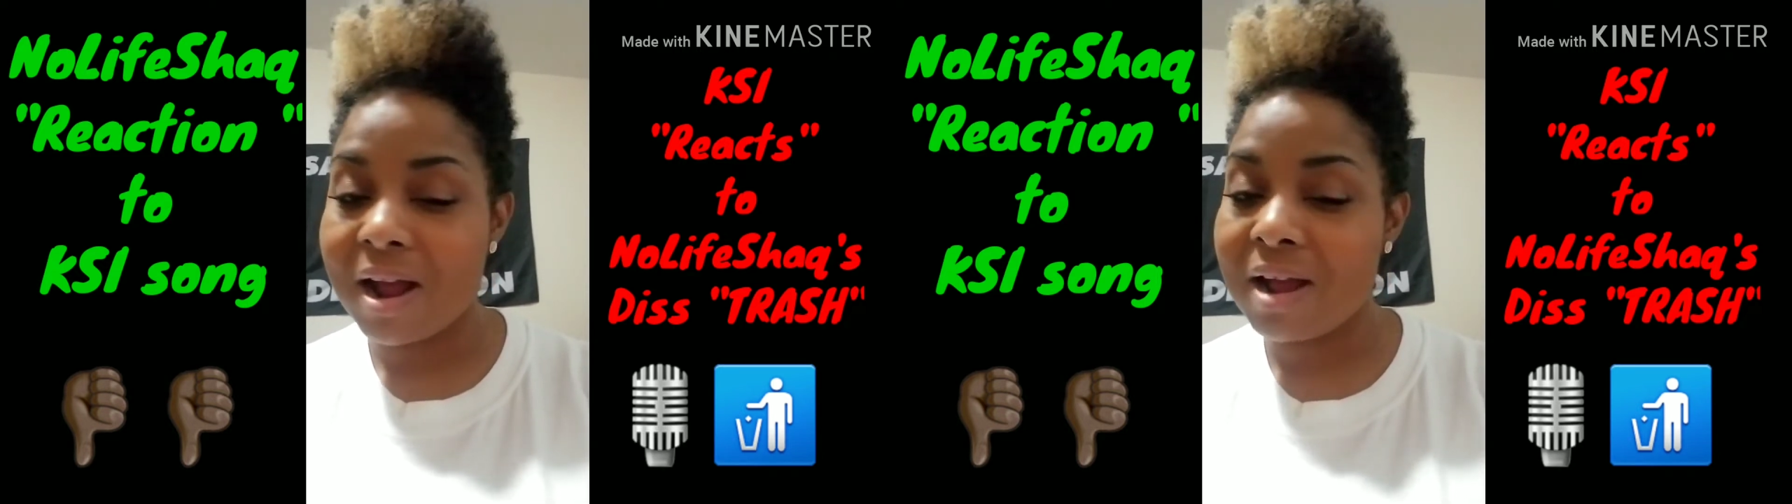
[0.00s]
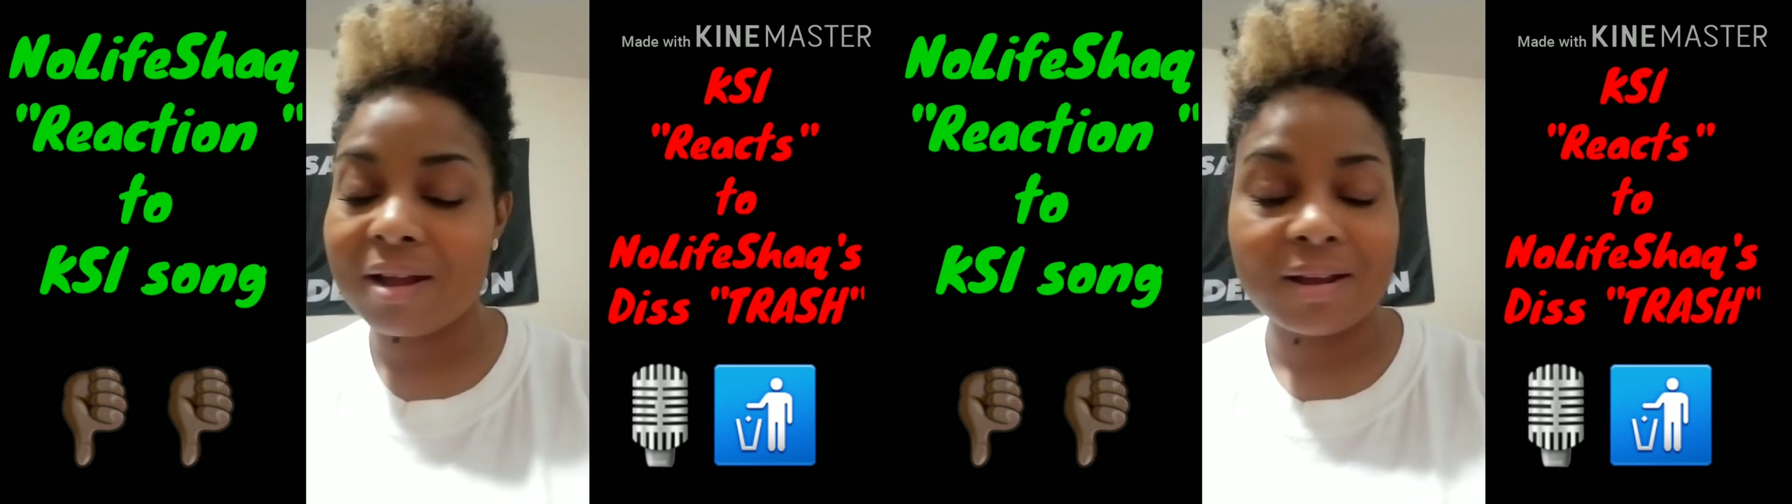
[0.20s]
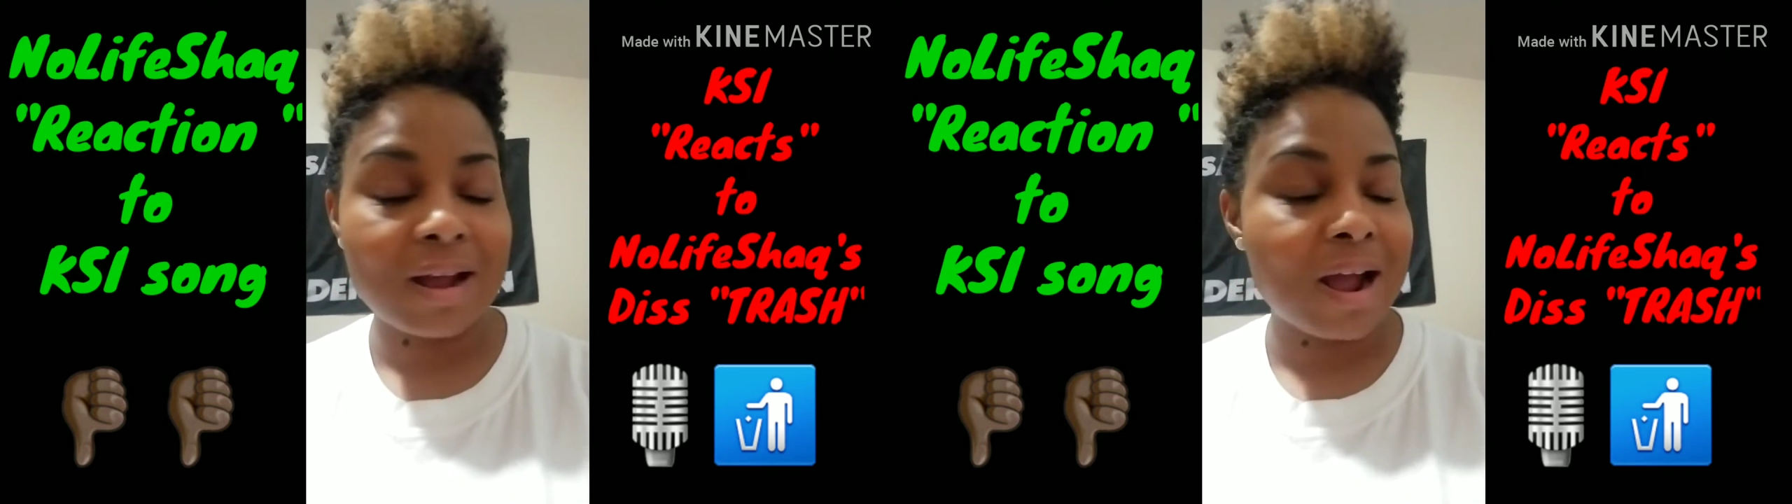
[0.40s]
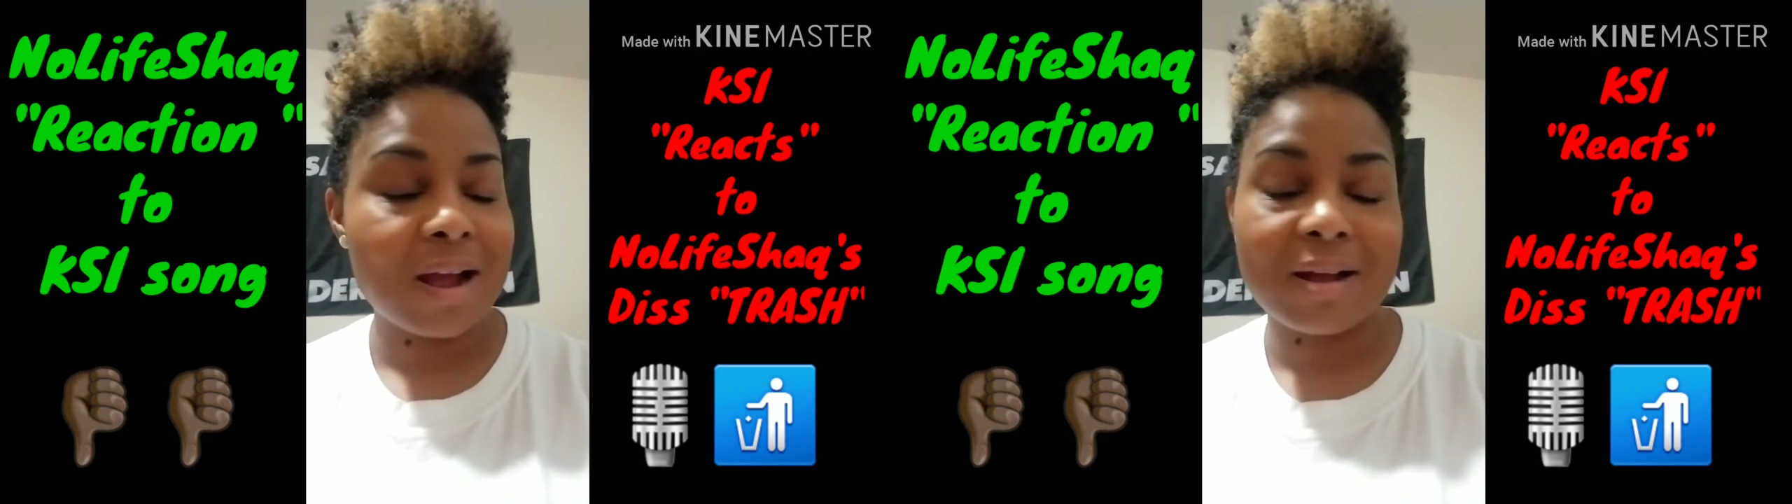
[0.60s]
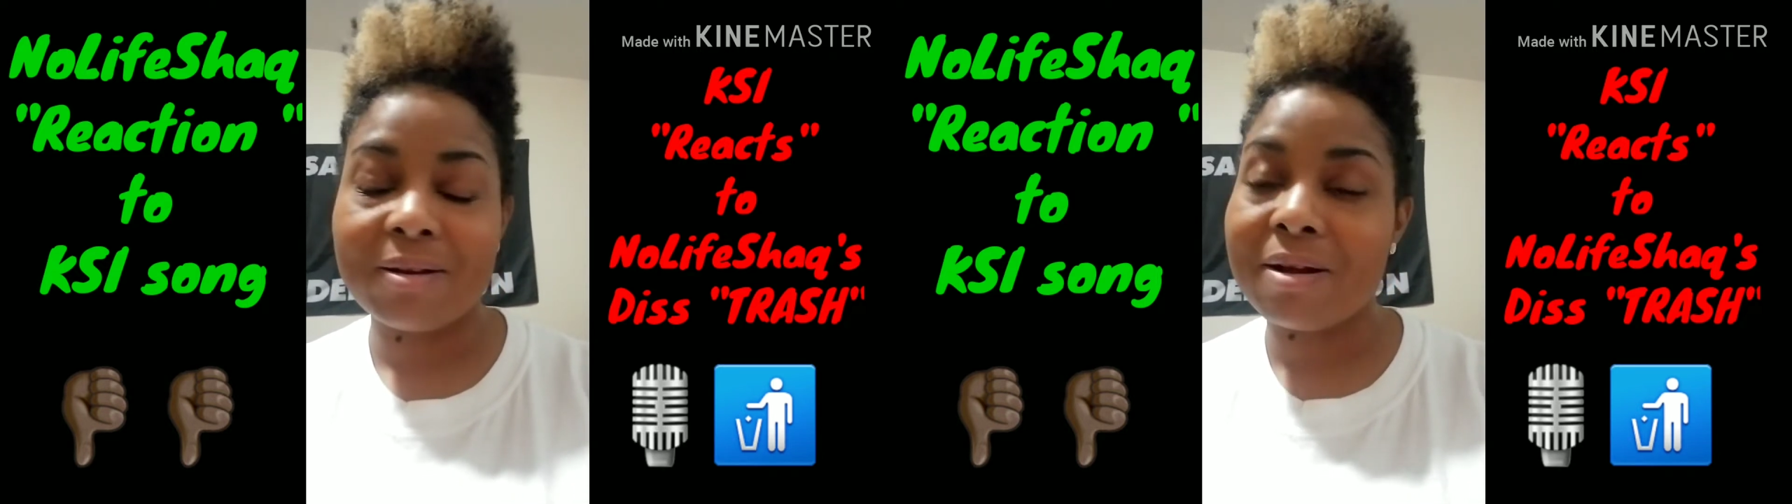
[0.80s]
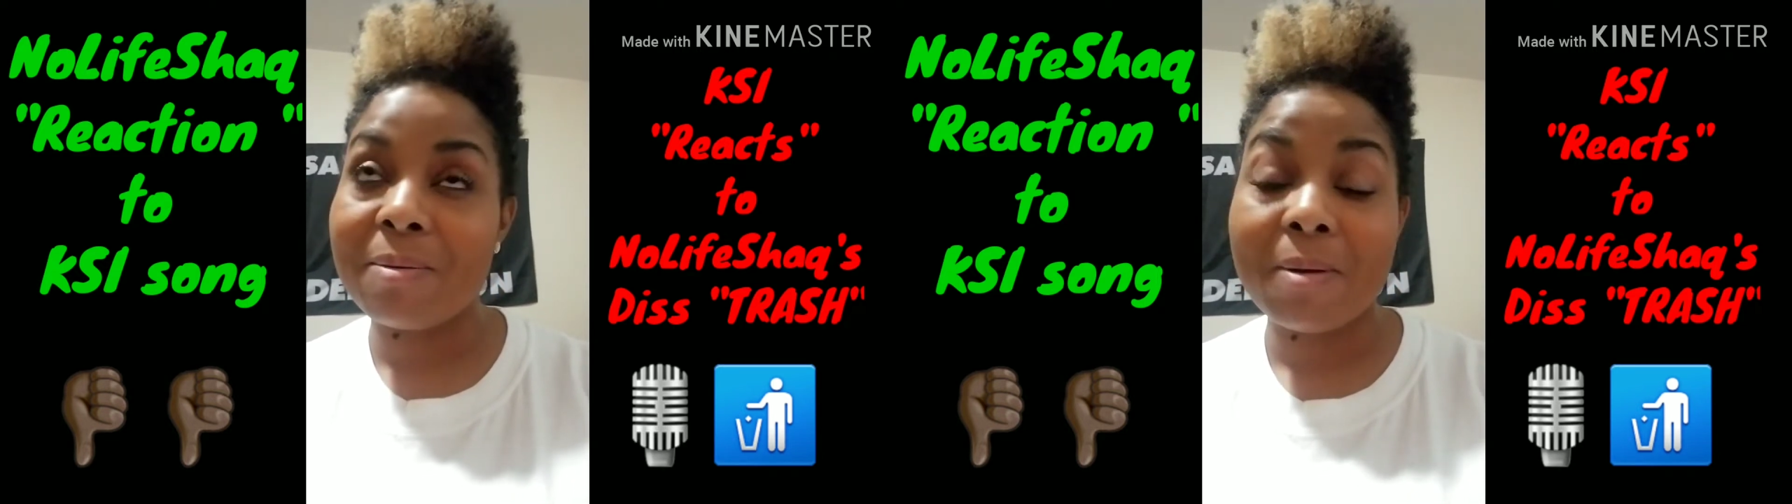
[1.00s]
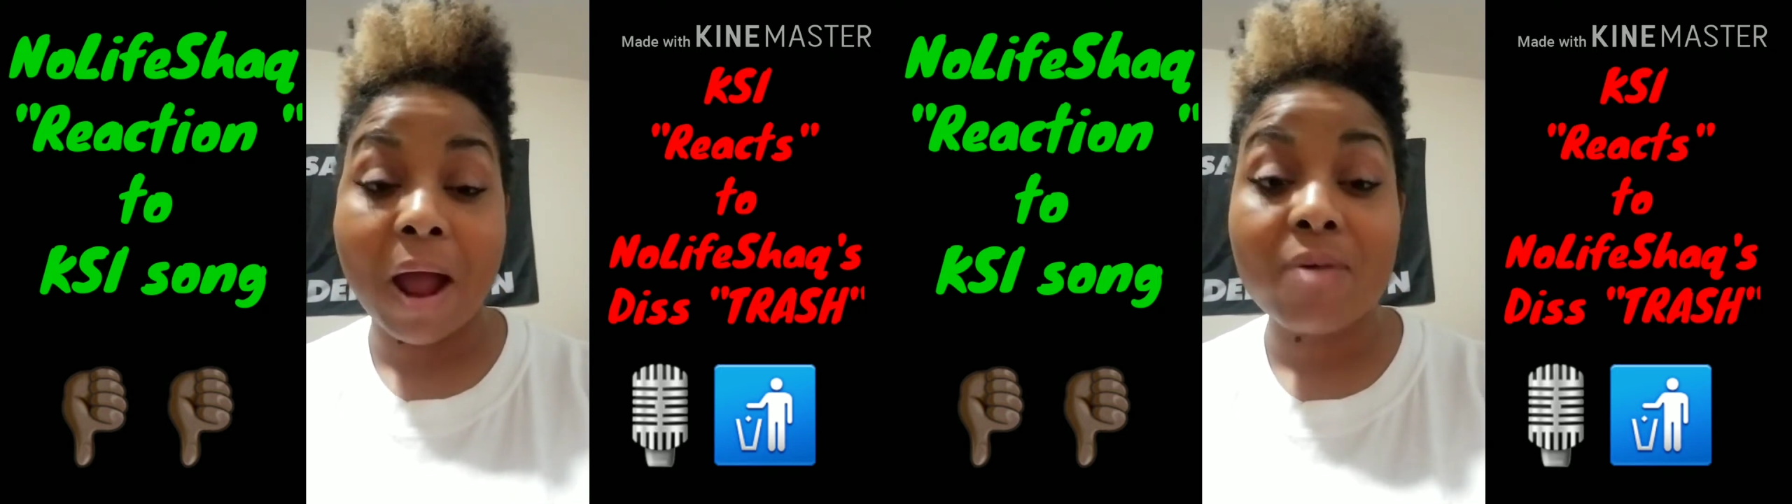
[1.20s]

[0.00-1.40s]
I